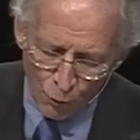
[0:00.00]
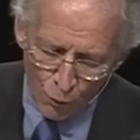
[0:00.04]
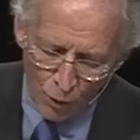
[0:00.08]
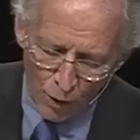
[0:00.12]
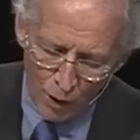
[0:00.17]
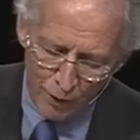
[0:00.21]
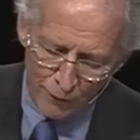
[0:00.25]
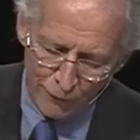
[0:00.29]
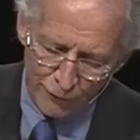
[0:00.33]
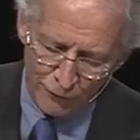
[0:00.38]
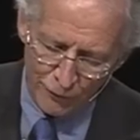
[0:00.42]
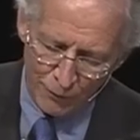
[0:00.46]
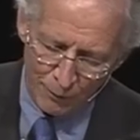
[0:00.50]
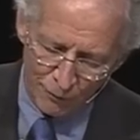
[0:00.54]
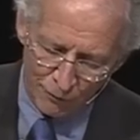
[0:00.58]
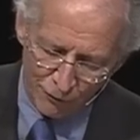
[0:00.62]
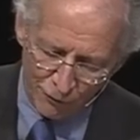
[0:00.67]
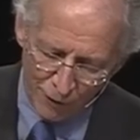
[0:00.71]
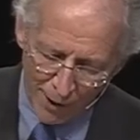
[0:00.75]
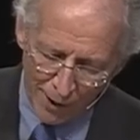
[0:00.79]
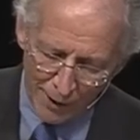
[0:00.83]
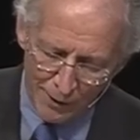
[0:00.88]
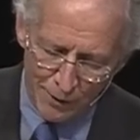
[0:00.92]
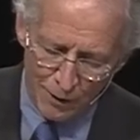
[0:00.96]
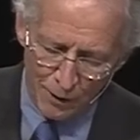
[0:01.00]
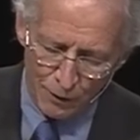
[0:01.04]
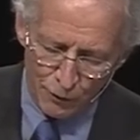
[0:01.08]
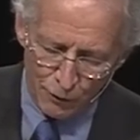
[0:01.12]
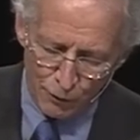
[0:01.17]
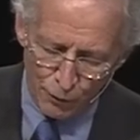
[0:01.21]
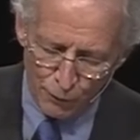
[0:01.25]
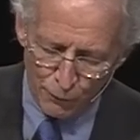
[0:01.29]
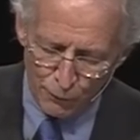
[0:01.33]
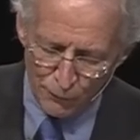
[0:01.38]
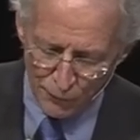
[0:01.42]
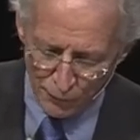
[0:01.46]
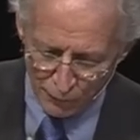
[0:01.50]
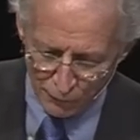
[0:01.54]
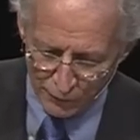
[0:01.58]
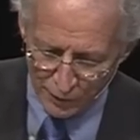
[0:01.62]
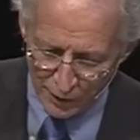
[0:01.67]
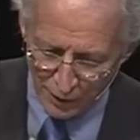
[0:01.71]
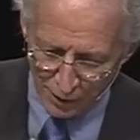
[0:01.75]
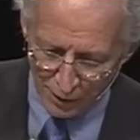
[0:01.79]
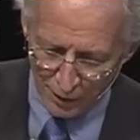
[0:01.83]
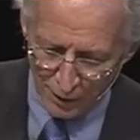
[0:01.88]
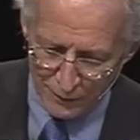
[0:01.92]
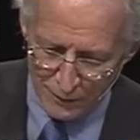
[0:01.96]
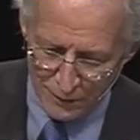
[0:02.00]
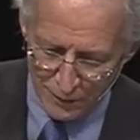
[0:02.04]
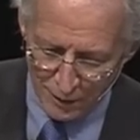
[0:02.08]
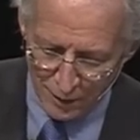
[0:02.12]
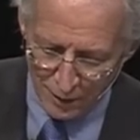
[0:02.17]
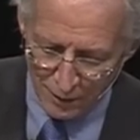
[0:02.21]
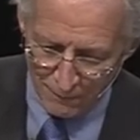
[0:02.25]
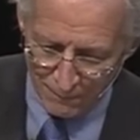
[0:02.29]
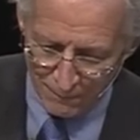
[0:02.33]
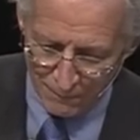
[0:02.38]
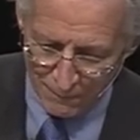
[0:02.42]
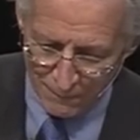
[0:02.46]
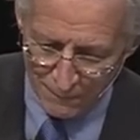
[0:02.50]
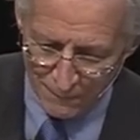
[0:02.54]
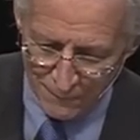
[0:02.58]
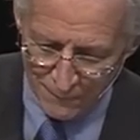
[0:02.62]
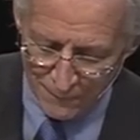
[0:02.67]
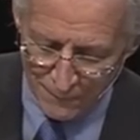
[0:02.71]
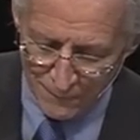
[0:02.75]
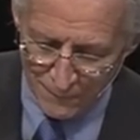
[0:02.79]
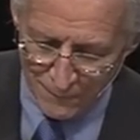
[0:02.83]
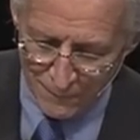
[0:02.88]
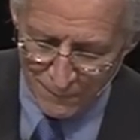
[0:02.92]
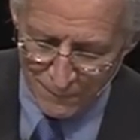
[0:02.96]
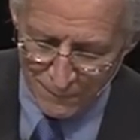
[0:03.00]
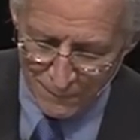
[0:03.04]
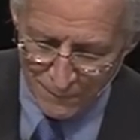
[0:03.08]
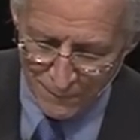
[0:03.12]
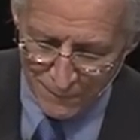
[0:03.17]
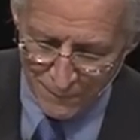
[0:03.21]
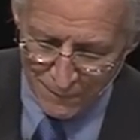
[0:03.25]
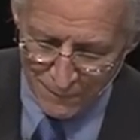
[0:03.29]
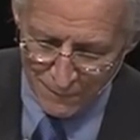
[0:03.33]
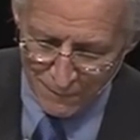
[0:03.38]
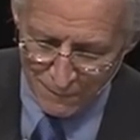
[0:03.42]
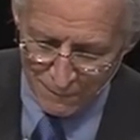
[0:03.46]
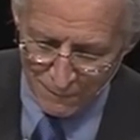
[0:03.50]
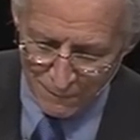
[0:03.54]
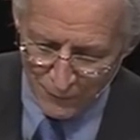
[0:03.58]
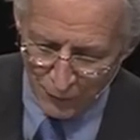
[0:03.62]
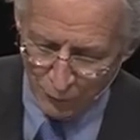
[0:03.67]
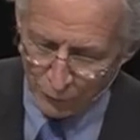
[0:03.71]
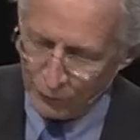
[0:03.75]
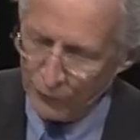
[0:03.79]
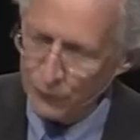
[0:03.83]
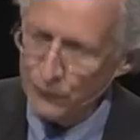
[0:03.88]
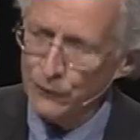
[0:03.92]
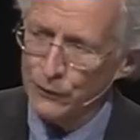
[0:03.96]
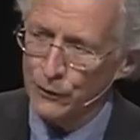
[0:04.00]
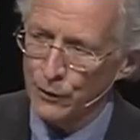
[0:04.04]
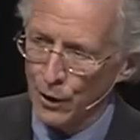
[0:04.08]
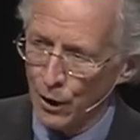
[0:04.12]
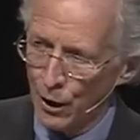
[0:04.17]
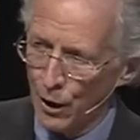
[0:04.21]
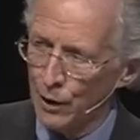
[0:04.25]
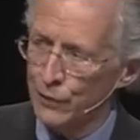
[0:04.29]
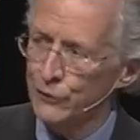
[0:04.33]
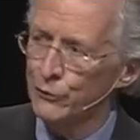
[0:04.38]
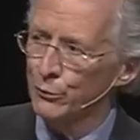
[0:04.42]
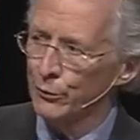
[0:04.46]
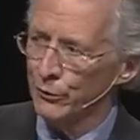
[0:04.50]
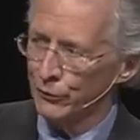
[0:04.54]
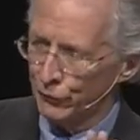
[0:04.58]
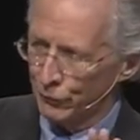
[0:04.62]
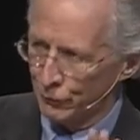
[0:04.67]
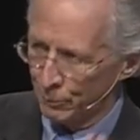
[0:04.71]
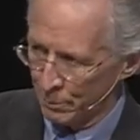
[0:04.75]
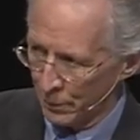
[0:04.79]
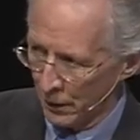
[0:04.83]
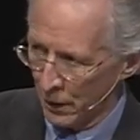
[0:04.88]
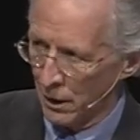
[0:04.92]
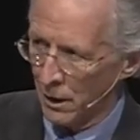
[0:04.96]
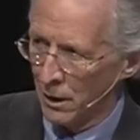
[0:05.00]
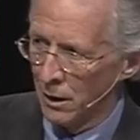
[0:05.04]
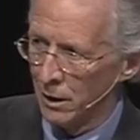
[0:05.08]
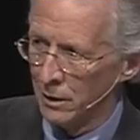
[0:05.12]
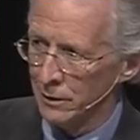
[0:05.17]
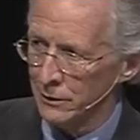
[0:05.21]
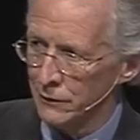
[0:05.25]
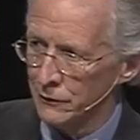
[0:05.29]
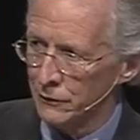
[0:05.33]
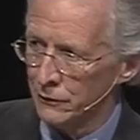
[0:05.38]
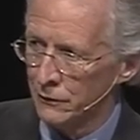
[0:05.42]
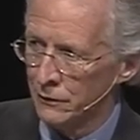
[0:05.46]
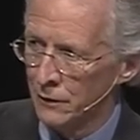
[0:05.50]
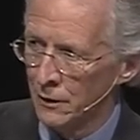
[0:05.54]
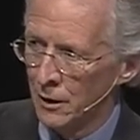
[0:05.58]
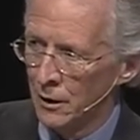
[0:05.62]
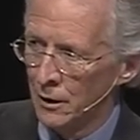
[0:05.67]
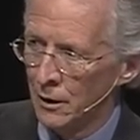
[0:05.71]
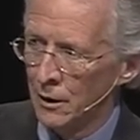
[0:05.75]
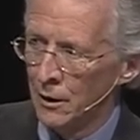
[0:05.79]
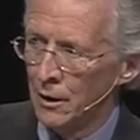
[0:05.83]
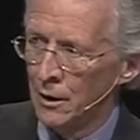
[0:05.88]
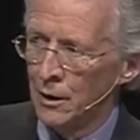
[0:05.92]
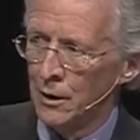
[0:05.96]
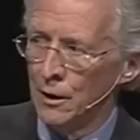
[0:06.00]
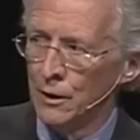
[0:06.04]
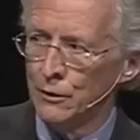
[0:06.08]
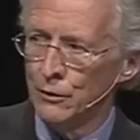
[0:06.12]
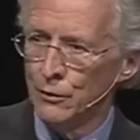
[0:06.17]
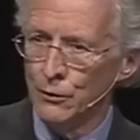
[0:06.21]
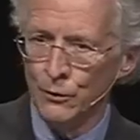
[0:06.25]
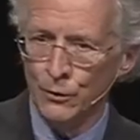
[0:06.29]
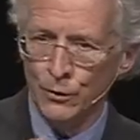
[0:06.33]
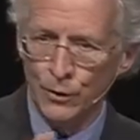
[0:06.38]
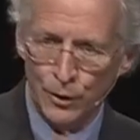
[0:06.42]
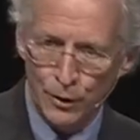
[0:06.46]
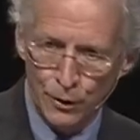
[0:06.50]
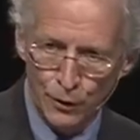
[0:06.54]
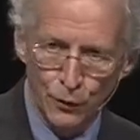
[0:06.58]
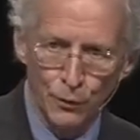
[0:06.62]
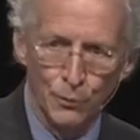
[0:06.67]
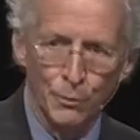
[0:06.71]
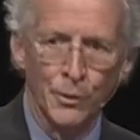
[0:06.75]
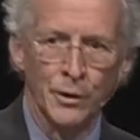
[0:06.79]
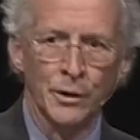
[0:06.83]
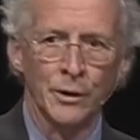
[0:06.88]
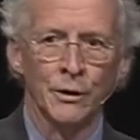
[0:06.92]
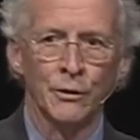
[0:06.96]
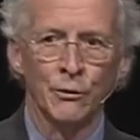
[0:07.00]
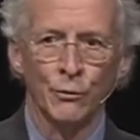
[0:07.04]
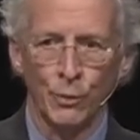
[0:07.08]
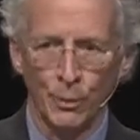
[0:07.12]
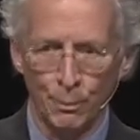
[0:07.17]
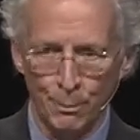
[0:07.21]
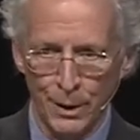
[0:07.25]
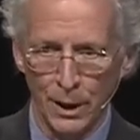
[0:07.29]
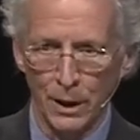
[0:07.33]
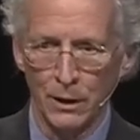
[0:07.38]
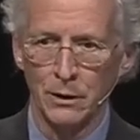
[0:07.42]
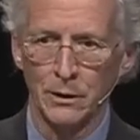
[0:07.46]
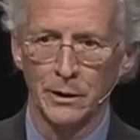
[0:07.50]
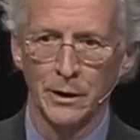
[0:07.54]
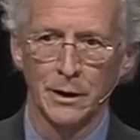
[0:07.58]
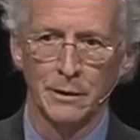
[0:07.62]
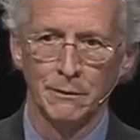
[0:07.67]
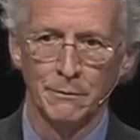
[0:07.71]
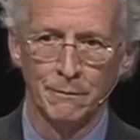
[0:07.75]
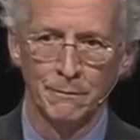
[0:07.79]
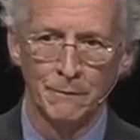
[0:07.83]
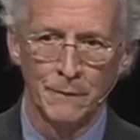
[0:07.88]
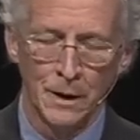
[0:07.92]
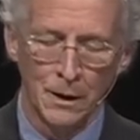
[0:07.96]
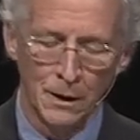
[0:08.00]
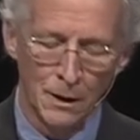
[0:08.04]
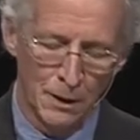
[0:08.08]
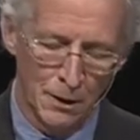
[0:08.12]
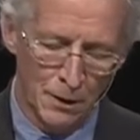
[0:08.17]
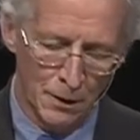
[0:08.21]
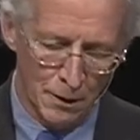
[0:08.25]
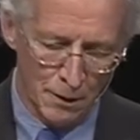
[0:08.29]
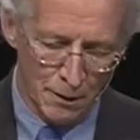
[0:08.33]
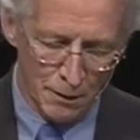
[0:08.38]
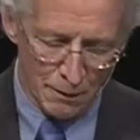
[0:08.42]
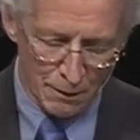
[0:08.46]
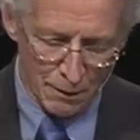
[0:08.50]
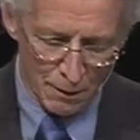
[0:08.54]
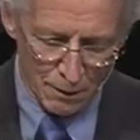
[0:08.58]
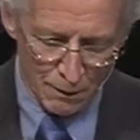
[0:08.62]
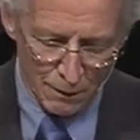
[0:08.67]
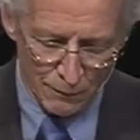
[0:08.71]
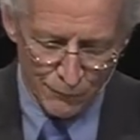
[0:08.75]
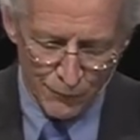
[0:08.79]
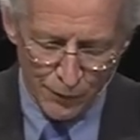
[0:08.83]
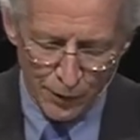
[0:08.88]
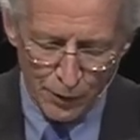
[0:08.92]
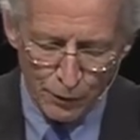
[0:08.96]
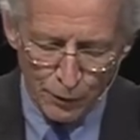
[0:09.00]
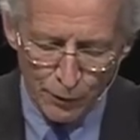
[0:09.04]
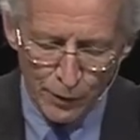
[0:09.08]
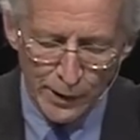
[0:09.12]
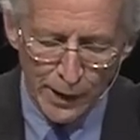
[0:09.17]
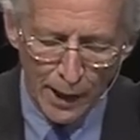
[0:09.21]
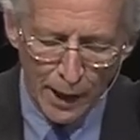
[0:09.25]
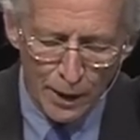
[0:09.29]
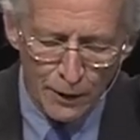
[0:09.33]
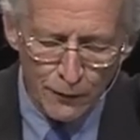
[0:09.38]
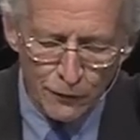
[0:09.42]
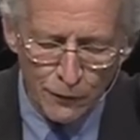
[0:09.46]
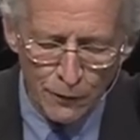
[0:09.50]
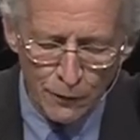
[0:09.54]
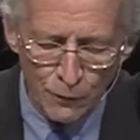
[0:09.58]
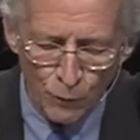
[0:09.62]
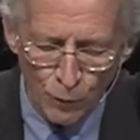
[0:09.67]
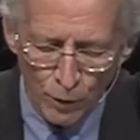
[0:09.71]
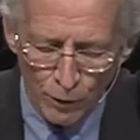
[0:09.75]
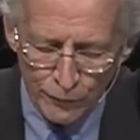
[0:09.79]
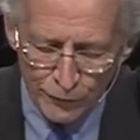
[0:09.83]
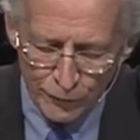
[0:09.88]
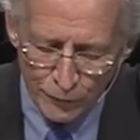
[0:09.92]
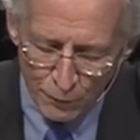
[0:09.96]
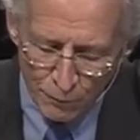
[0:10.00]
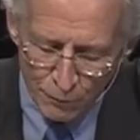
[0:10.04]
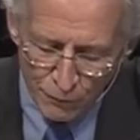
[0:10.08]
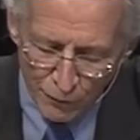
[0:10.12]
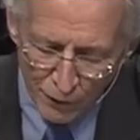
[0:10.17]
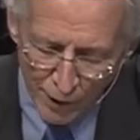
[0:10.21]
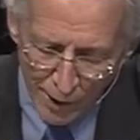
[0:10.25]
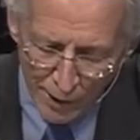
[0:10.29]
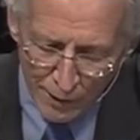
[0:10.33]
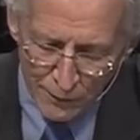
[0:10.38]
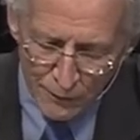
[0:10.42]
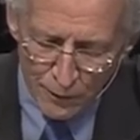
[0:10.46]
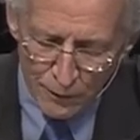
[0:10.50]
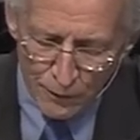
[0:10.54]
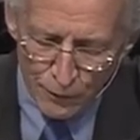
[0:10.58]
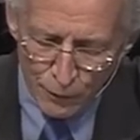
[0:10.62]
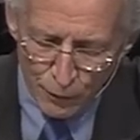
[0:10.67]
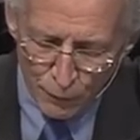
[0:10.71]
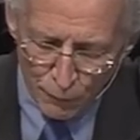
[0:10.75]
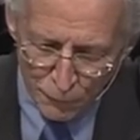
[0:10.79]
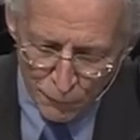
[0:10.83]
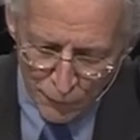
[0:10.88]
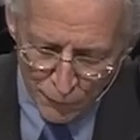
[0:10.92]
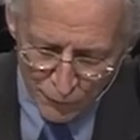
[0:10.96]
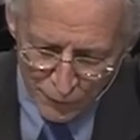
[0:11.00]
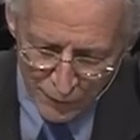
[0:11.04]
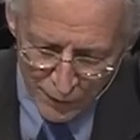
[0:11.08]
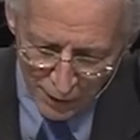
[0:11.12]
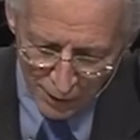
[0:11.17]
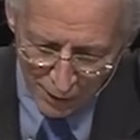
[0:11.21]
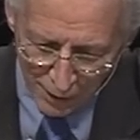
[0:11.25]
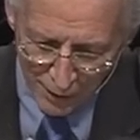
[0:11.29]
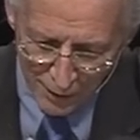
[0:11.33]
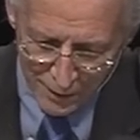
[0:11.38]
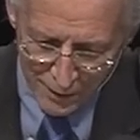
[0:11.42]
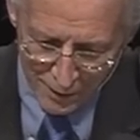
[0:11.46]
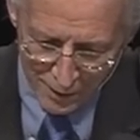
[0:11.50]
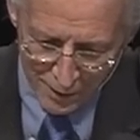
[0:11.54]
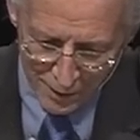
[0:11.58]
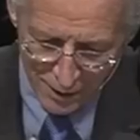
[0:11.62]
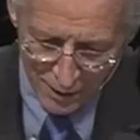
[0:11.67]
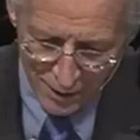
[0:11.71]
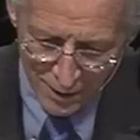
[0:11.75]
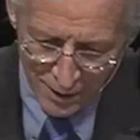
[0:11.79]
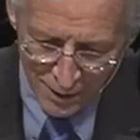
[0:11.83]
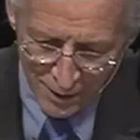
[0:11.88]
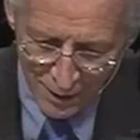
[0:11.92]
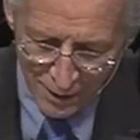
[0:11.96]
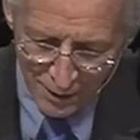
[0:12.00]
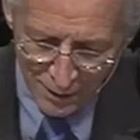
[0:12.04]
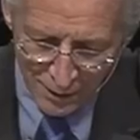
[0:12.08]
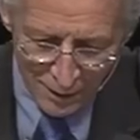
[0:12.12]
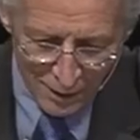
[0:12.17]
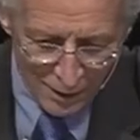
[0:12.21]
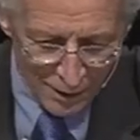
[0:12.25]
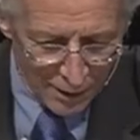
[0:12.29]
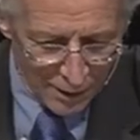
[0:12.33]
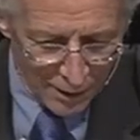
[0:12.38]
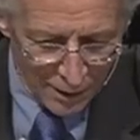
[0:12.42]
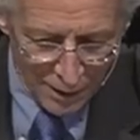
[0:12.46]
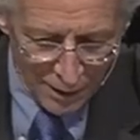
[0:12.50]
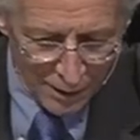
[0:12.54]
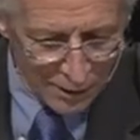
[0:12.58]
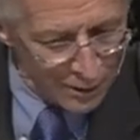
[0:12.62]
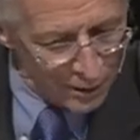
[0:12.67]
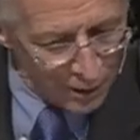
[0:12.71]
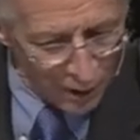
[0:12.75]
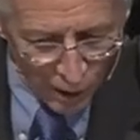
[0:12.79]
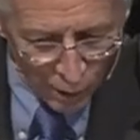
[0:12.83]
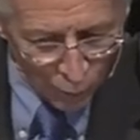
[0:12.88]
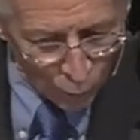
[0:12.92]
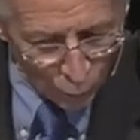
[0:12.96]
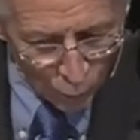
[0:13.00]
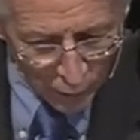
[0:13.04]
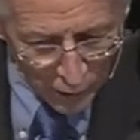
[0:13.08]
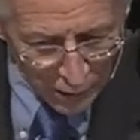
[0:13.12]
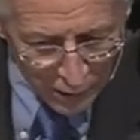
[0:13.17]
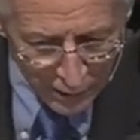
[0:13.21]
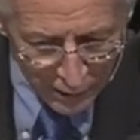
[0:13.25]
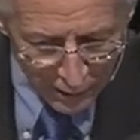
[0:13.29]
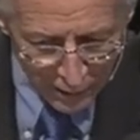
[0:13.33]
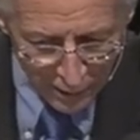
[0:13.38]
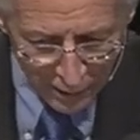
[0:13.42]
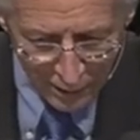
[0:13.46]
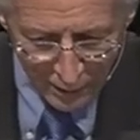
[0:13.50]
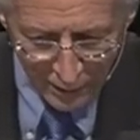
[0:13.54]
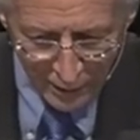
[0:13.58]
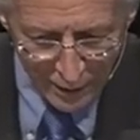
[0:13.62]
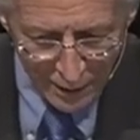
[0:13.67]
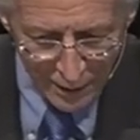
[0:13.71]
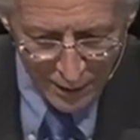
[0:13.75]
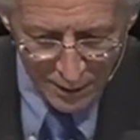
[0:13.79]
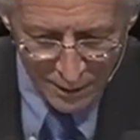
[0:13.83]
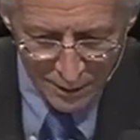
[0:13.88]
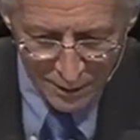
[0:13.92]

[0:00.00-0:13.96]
was subjected to futility. This is God's response to human rebellion. The creation was subjected to futility, not willingly